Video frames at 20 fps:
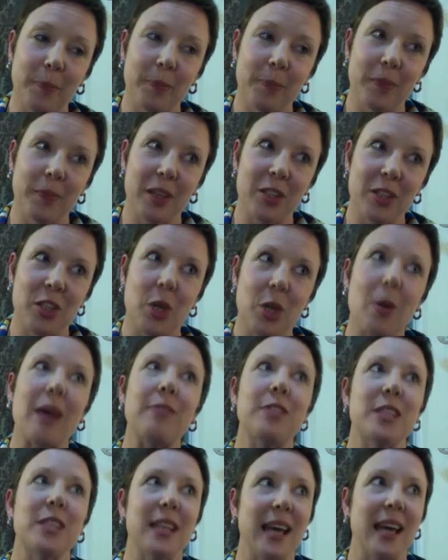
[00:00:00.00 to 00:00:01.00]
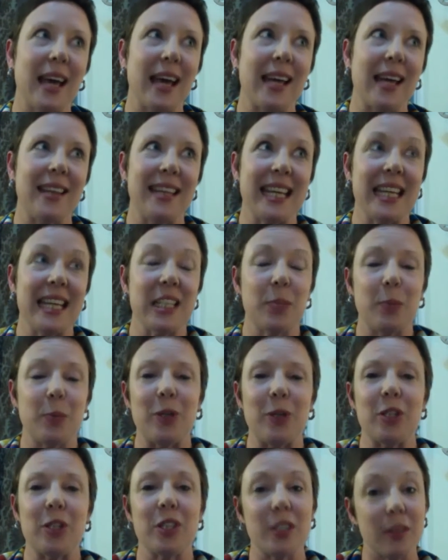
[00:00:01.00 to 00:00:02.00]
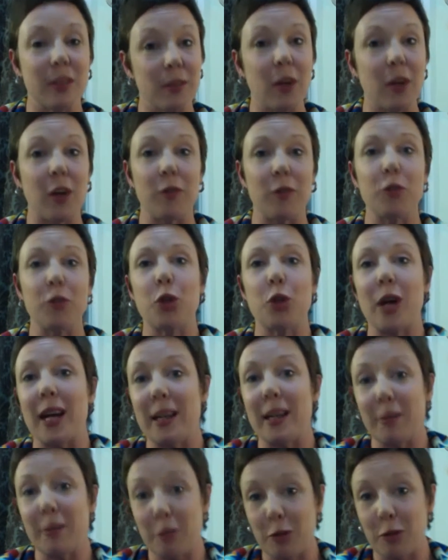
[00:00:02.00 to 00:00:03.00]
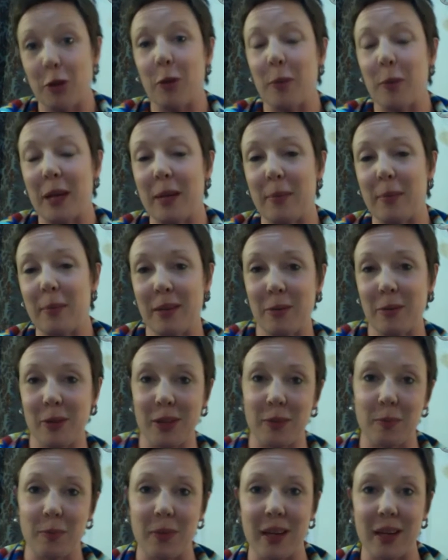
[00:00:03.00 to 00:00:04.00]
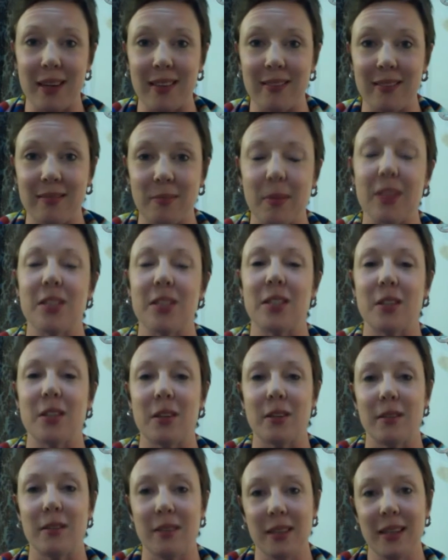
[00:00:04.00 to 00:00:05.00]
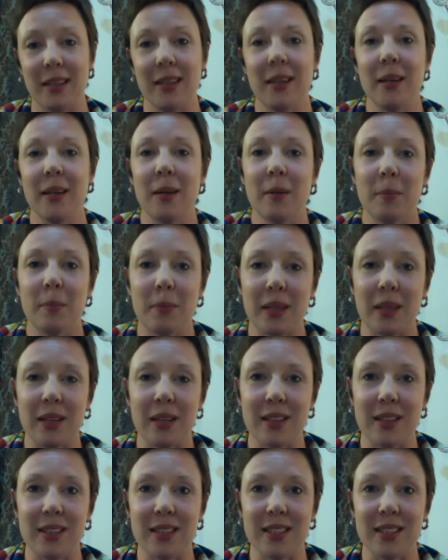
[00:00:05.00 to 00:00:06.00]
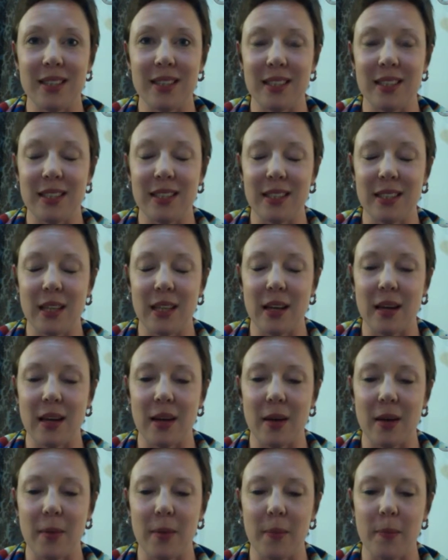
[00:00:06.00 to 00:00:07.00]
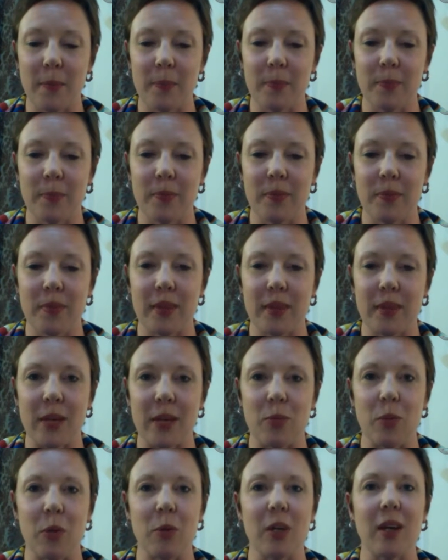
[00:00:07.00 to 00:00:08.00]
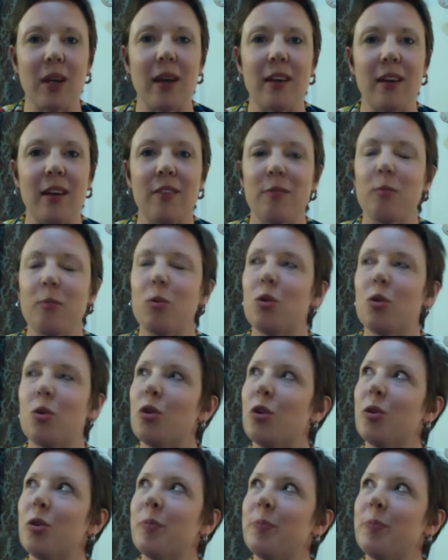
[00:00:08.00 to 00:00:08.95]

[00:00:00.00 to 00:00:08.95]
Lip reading: So after that, I had the experience of trying for a baby with my son, because then we were kind of more,